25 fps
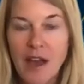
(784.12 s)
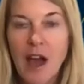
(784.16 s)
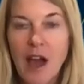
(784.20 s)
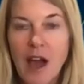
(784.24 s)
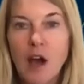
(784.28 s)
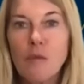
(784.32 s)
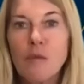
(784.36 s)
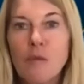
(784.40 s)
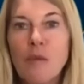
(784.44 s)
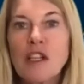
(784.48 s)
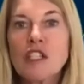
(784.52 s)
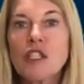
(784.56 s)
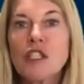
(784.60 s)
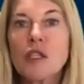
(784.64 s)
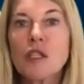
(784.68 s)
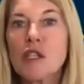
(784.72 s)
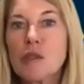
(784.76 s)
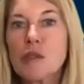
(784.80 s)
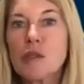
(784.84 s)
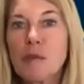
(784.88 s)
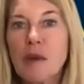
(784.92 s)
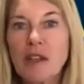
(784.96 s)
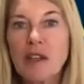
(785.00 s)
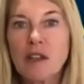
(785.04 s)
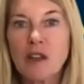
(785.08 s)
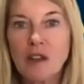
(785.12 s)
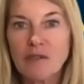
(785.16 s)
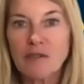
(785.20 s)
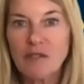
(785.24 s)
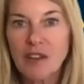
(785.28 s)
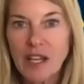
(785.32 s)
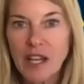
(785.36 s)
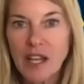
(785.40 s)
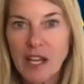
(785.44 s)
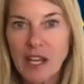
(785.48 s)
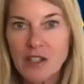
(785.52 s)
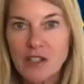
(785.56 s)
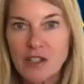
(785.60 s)
How much should we spend on
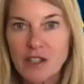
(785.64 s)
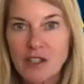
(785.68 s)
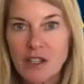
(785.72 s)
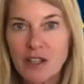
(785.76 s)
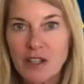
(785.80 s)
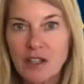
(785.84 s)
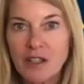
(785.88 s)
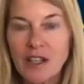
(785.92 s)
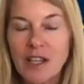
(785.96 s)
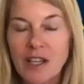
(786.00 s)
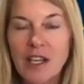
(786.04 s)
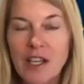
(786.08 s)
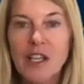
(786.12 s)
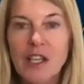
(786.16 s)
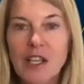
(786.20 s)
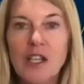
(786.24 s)
vacation?